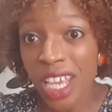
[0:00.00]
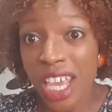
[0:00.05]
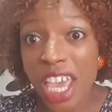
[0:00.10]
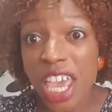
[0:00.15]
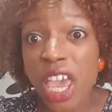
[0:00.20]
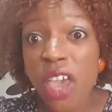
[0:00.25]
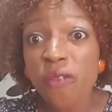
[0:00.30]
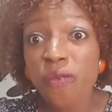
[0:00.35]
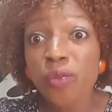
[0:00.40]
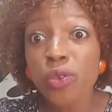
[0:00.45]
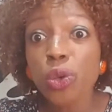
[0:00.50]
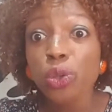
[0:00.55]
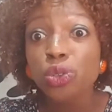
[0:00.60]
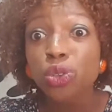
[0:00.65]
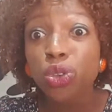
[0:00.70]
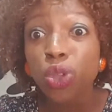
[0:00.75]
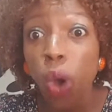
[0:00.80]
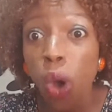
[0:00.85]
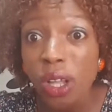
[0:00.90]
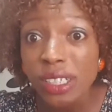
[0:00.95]
If you
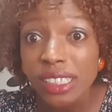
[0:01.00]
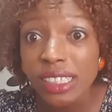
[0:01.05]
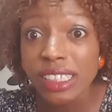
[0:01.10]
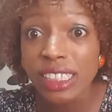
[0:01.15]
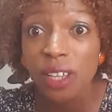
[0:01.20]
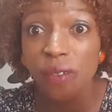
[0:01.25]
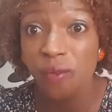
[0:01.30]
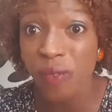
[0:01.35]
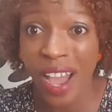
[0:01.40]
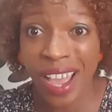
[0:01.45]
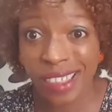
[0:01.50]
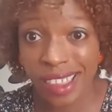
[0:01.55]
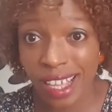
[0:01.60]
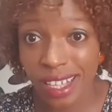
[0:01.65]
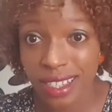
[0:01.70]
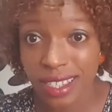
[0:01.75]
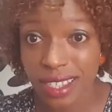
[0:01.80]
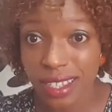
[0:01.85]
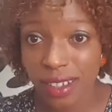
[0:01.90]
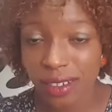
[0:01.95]
don't define
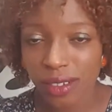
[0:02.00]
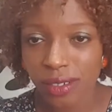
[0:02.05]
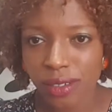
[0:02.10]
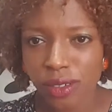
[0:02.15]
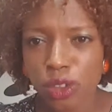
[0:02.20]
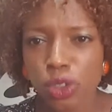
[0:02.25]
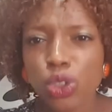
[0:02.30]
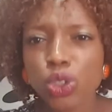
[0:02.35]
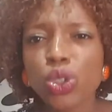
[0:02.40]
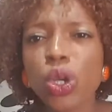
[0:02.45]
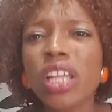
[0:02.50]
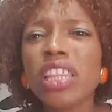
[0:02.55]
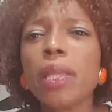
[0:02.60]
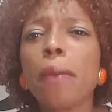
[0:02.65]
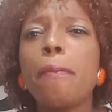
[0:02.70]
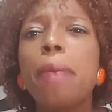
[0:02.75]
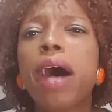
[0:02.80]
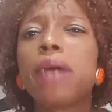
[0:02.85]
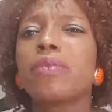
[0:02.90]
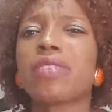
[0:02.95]
it, John the
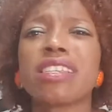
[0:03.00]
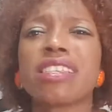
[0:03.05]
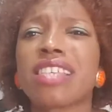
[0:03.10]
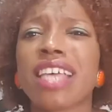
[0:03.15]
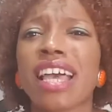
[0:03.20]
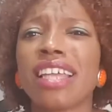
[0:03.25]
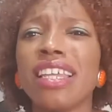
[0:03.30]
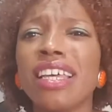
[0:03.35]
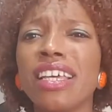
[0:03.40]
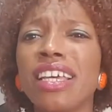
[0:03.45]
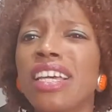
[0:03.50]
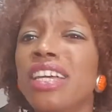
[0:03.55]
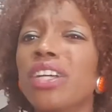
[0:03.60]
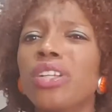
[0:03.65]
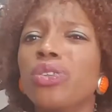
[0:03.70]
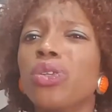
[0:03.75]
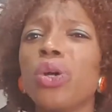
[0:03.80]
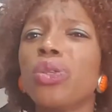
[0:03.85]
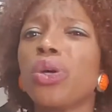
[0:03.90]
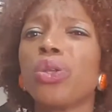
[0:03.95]
Baptist said,
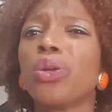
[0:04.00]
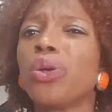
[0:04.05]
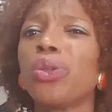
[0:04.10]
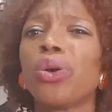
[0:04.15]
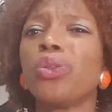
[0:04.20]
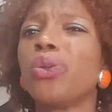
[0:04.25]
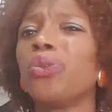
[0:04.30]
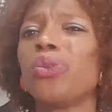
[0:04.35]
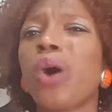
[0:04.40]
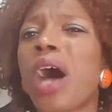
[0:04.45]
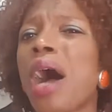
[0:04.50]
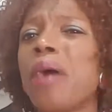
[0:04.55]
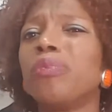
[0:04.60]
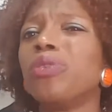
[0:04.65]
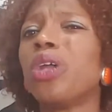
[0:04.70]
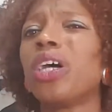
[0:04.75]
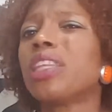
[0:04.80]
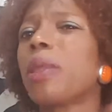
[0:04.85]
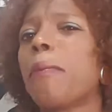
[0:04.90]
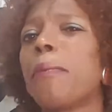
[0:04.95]
no, I'm
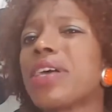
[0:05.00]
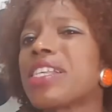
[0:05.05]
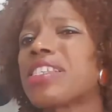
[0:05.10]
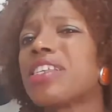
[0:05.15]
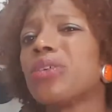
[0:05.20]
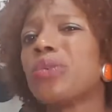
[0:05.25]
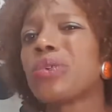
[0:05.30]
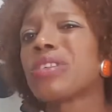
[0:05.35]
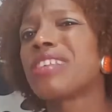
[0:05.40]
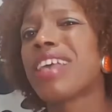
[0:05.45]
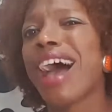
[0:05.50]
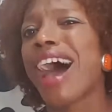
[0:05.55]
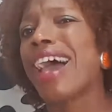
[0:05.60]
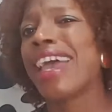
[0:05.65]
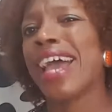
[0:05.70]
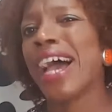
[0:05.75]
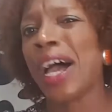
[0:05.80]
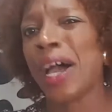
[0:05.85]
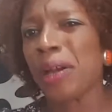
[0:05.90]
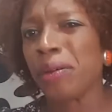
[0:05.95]
not the person you say I
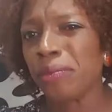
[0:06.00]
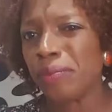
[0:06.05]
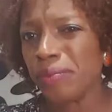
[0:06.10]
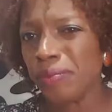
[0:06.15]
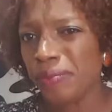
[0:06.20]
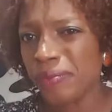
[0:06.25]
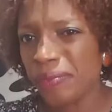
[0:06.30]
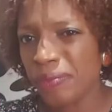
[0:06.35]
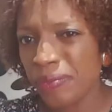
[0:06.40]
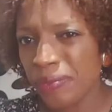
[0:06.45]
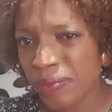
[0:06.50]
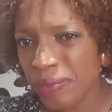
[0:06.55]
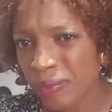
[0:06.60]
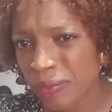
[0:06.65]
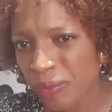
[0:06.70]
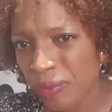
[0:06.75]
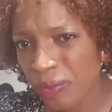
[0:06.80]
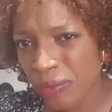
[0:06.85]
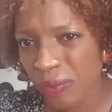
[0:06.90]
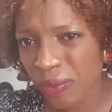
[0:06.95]
am.
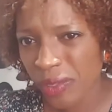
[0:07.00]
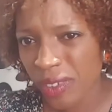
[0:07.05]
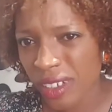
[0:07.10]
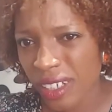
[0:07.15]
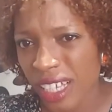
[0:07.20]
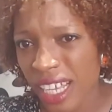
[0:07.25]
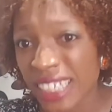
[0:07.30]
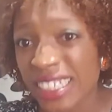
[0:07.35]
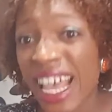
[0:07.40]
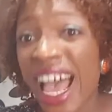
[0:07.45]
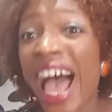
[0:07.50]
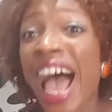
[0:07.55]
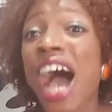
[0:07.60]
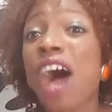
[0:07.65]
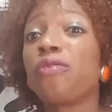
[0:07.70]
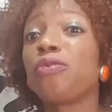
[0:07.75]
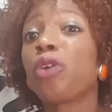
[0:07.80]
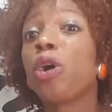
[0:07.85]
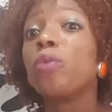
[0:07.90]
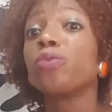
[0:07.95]
He said, I
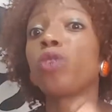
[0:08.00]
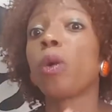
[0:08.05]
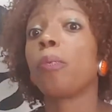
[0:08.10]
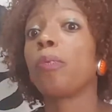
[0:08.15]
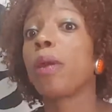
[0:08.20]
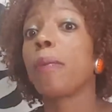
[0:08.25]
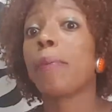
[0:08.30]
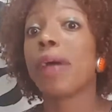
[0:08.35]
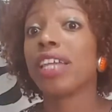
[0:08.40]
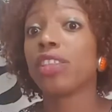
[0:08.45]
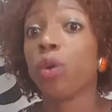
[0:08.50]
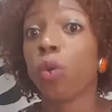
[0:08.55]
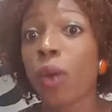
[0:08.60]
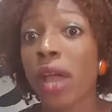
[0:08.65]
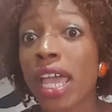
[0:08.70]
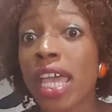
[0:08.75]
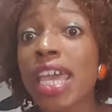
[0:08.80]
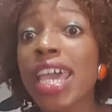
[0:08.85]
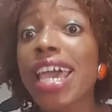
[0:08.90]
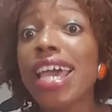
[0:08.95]
have come to prepare the way.
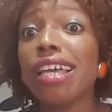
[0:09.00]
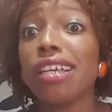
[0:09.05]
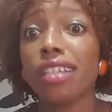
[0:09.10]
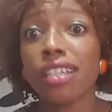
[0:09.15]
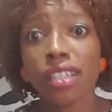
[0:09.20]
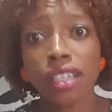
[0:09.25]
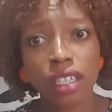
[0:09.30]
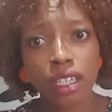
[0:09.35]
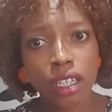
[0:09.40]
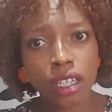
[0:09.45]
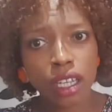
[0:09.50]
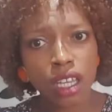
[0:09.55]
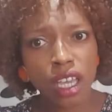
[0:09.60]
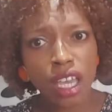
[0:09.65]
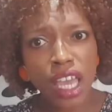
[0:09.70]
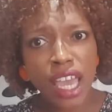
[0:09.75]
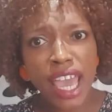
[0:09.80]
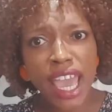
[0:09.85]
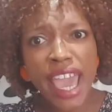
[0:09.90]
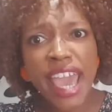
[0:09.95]
He
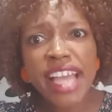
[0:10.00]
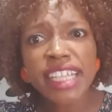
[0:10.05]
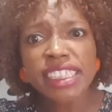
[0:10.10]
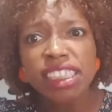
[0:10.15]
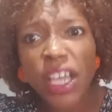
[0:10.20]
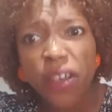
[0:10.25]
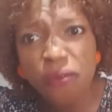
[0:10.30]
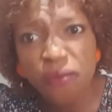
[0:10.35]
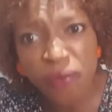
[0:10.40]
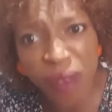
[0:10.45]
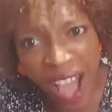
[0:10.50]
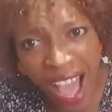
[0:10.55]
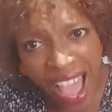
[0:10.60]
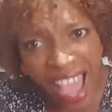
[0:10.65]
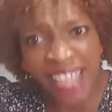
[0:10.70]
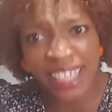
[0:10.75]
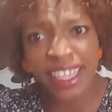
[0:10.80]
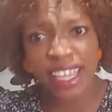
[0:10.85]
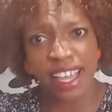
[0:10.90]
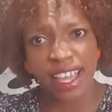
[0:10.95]

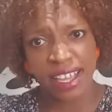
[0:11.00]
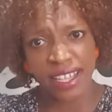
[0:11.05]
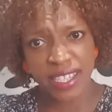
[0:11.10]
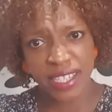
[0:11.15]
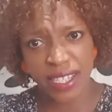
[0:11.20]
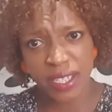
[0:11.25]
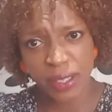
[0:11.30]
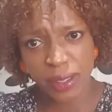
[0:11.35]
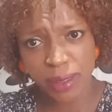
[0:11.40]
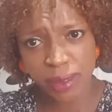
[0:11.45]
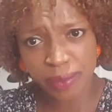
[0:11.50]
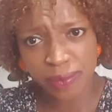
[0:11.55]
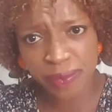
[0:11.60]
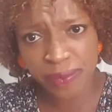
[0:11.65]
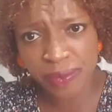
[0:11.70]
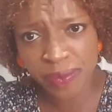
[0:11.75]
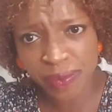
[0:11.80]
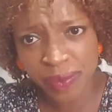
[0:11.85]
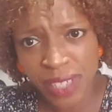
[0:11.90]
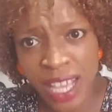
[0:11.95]
defined it
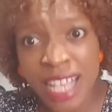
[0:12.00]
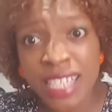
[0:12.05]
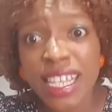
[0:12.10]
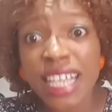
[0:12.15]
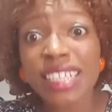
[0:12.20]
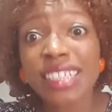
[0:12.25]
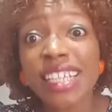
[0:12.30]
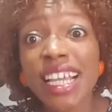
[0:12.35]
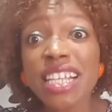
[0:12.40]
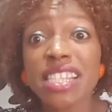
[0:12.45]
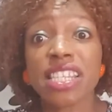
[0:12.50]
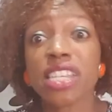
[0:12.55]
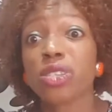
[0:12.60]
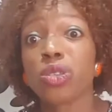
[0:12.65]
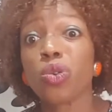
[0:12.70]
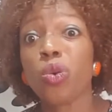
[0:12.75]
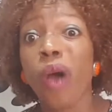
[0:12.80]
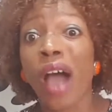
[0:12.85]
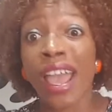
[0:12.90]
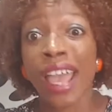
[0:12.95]
and said, this is
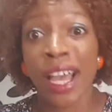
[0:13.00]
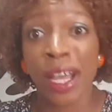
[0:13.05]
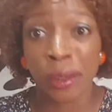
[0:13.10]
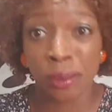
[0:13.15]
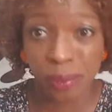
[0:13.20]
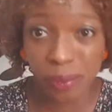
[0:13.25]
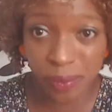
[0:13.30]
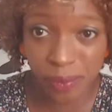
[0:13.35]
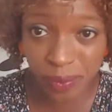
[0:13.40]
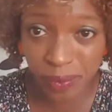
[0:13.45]
who I am.